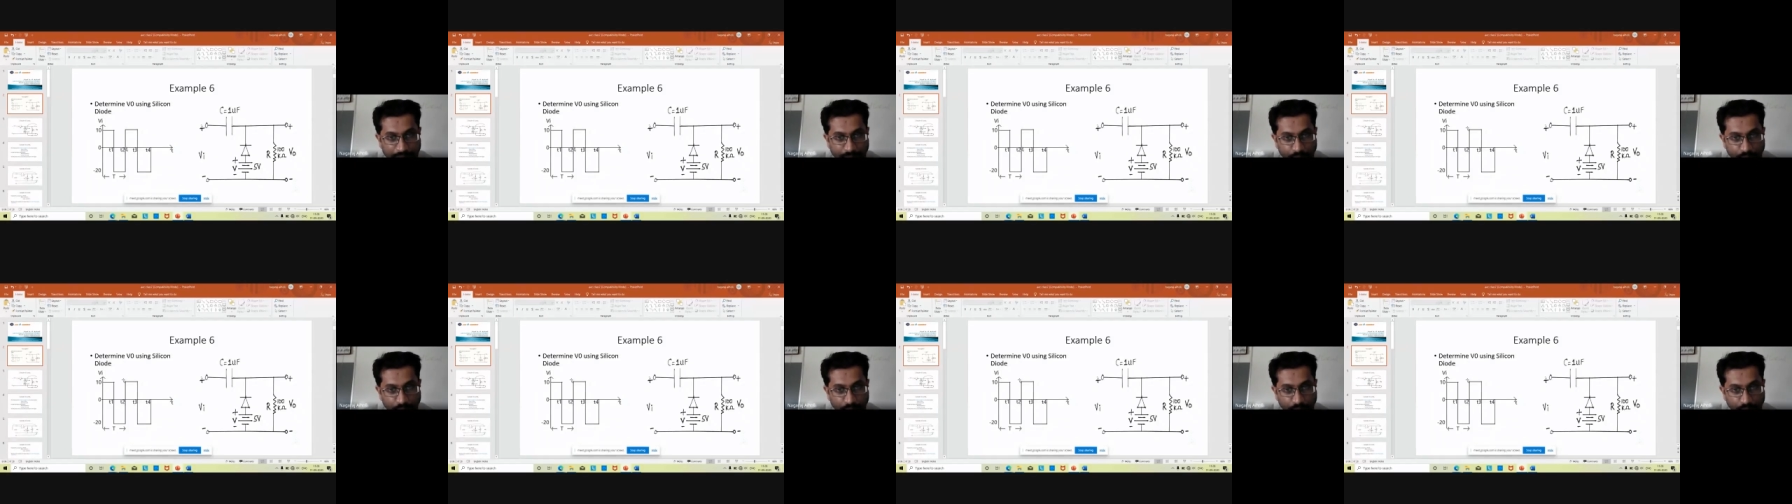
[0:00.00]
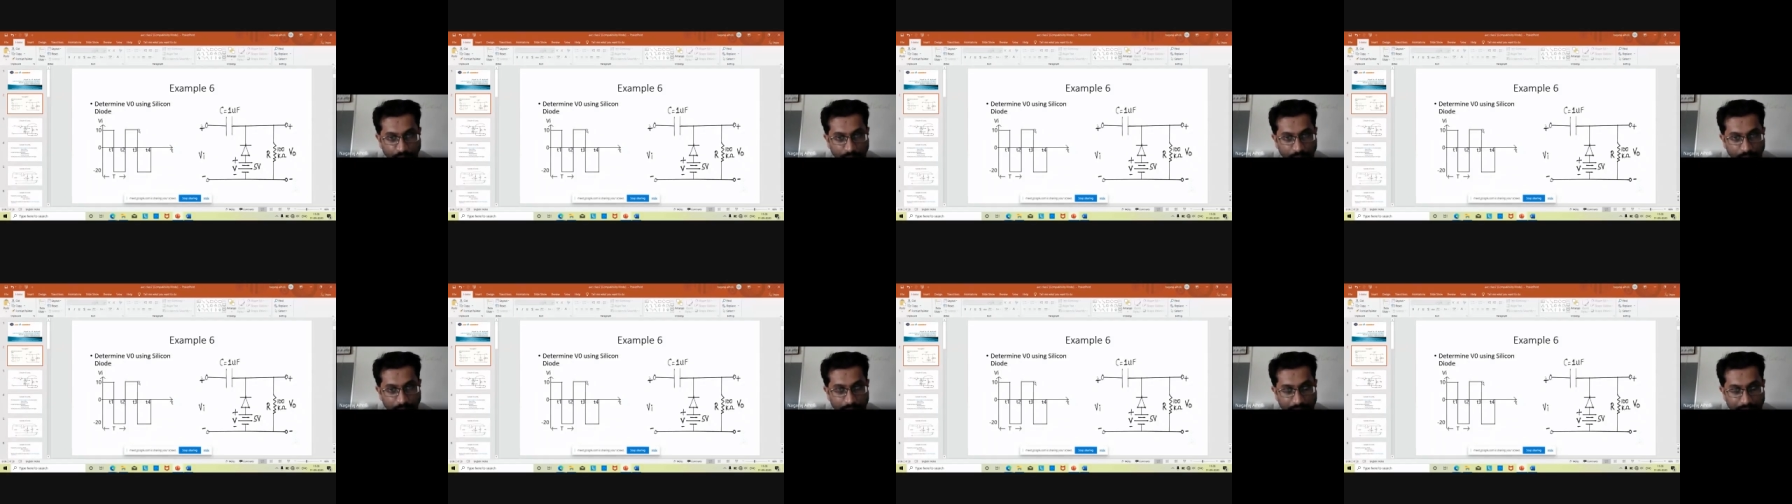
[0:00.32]
T2
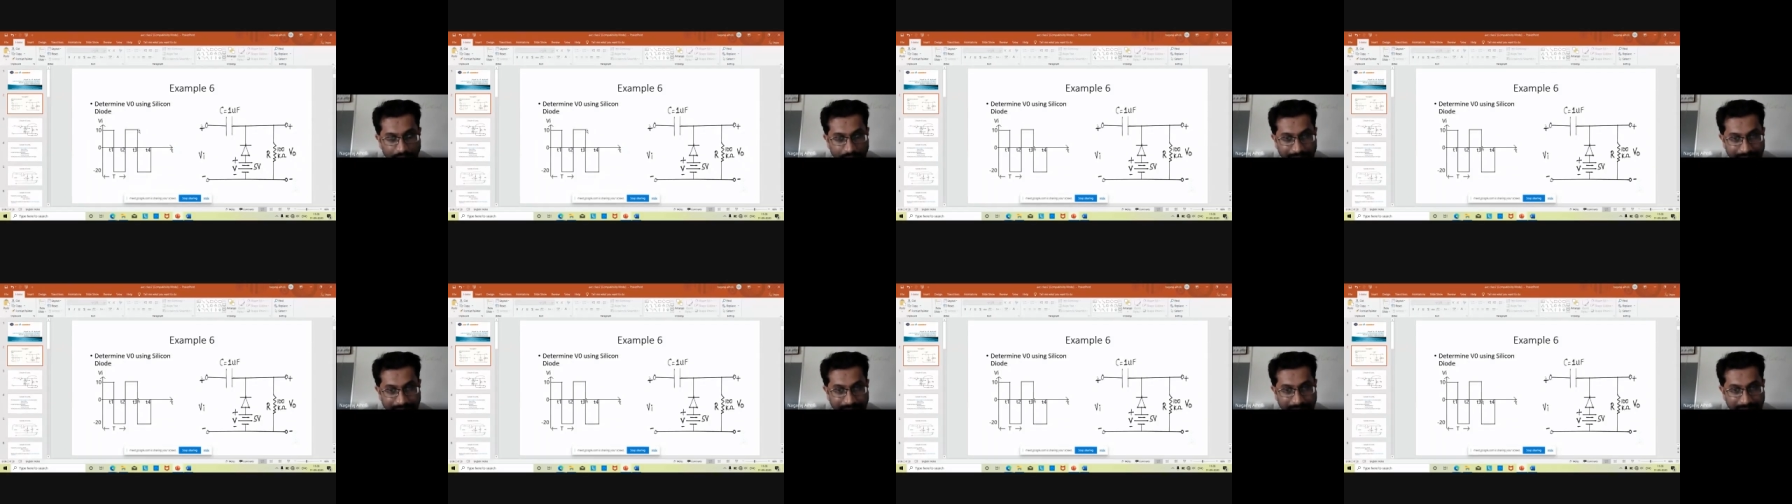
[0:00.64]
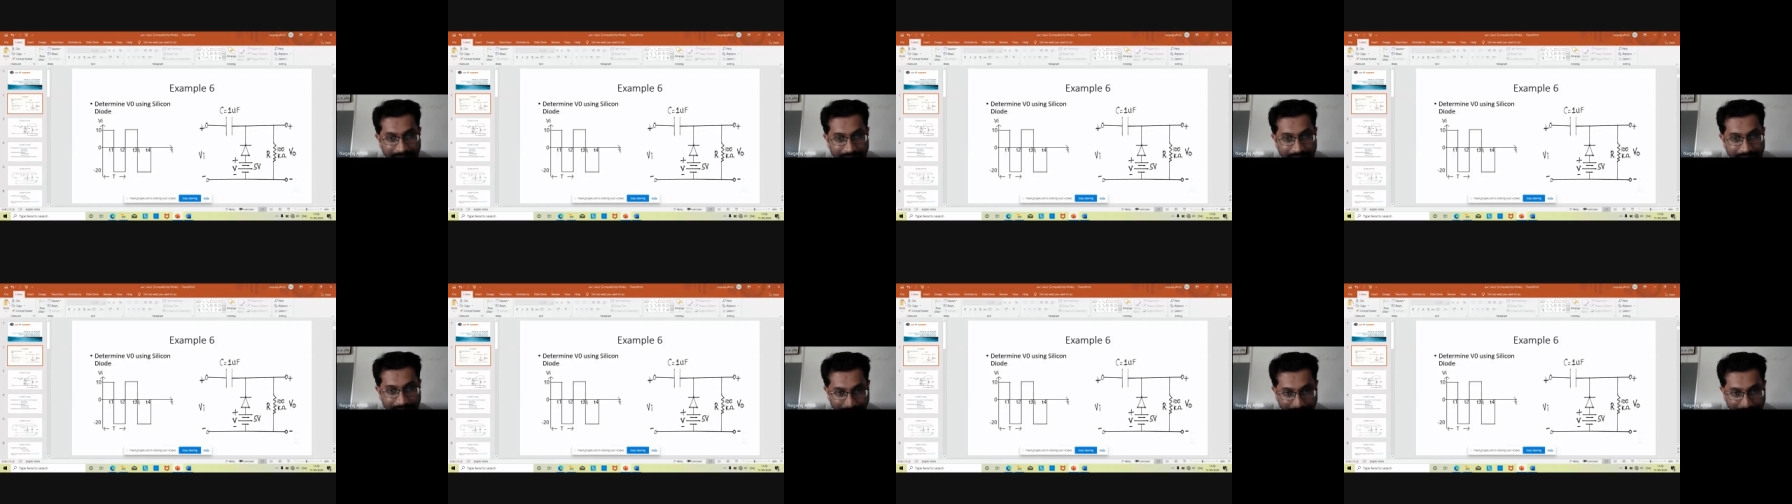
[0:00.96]
to
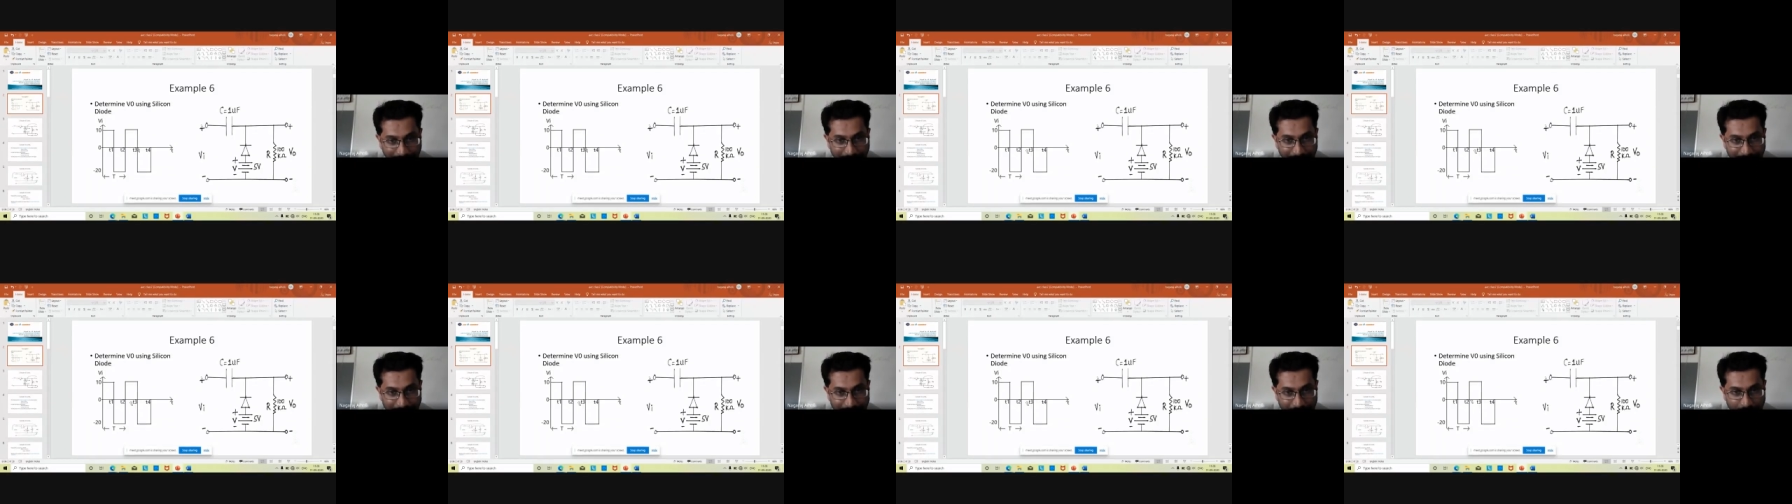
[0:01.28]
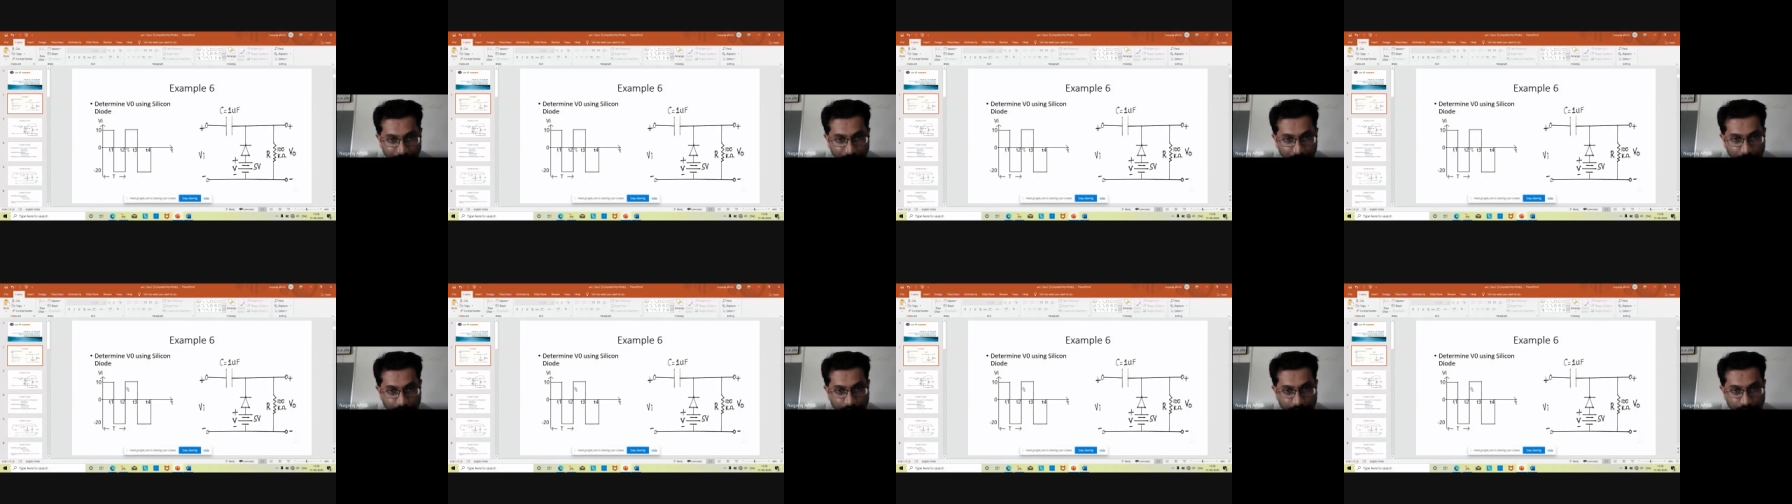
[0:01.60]

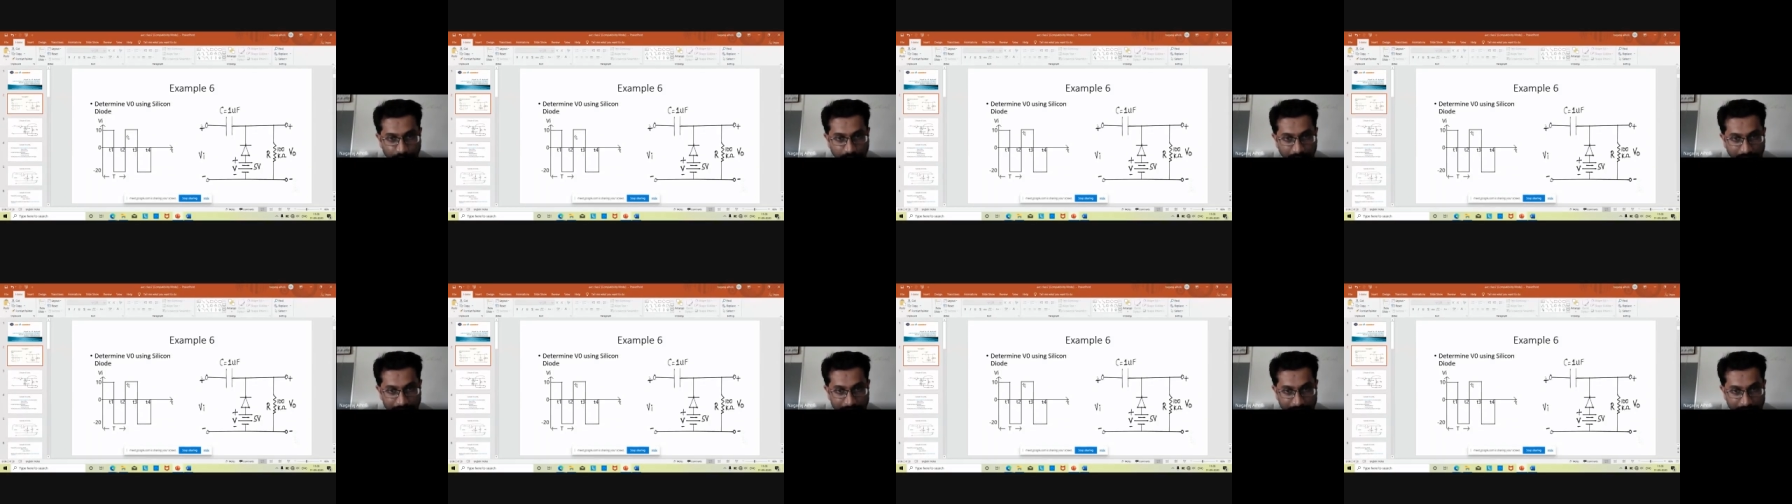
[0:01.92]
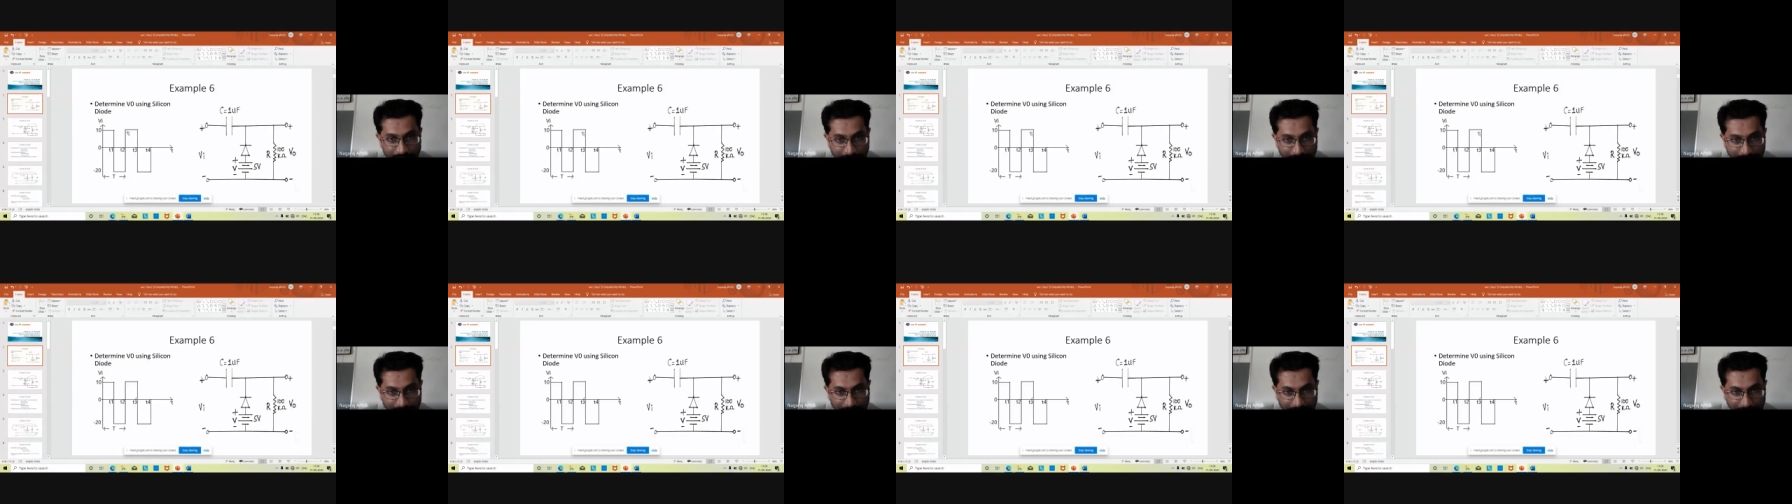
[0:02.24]
T3, this positive
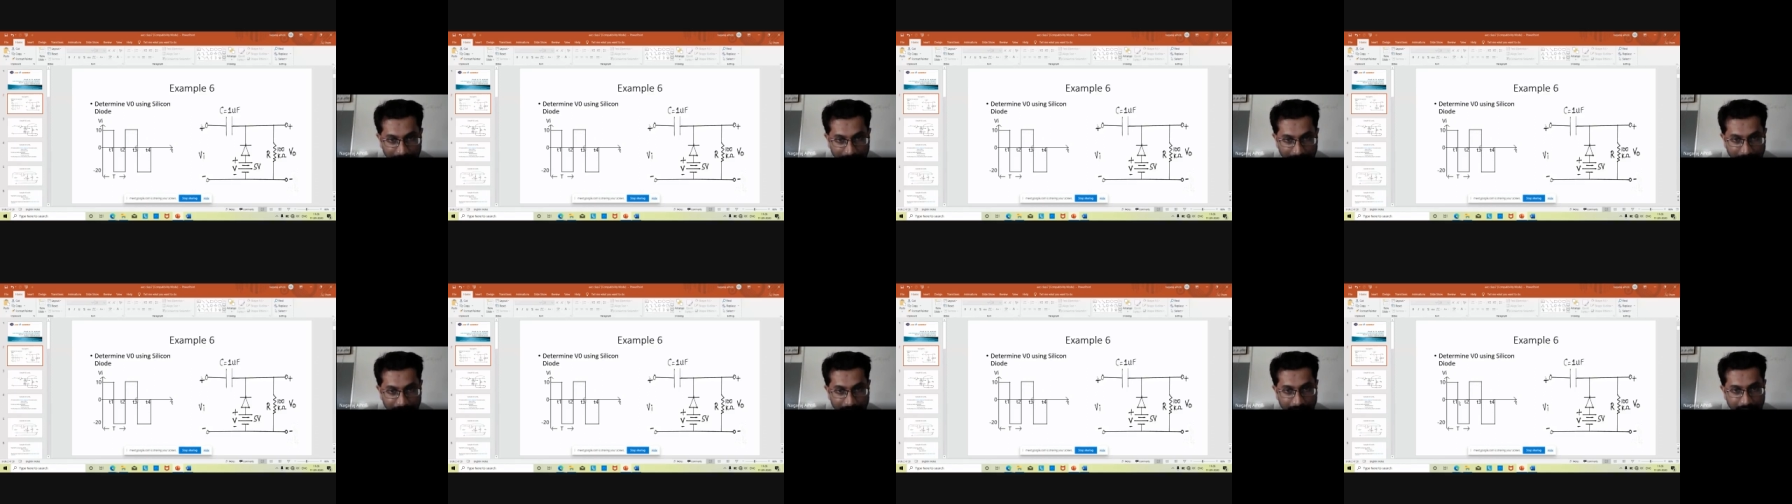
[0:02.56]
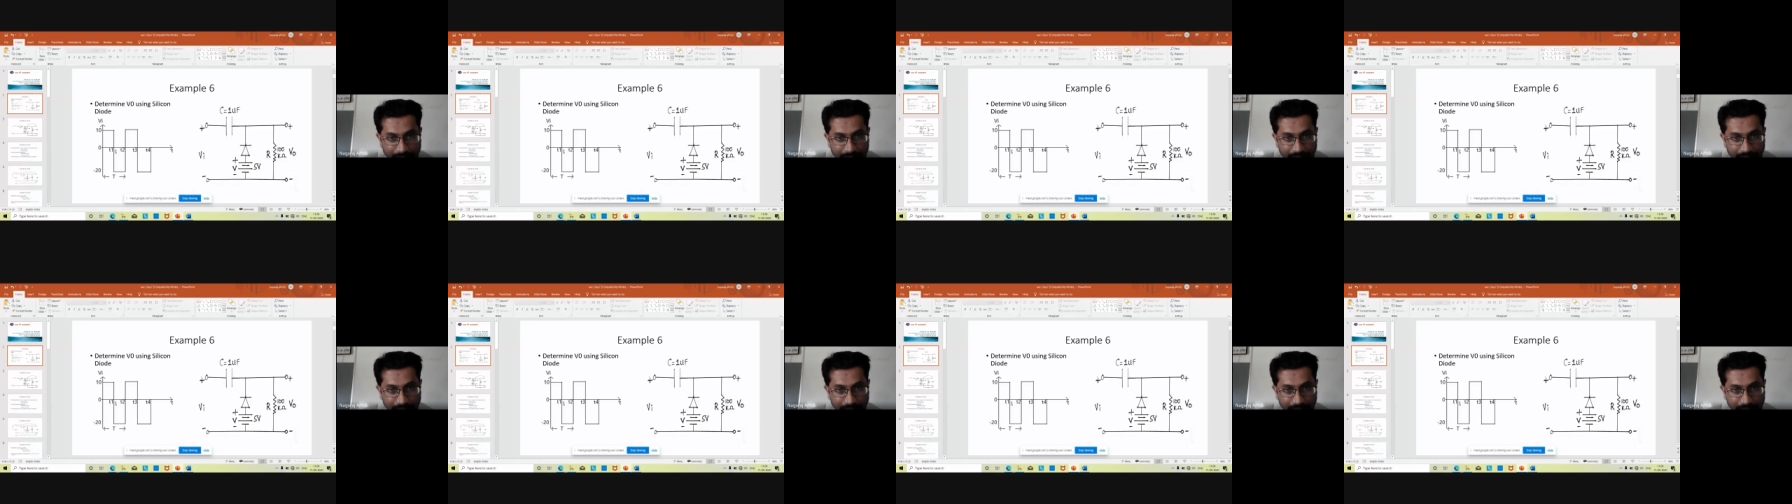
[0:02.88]
half cycle,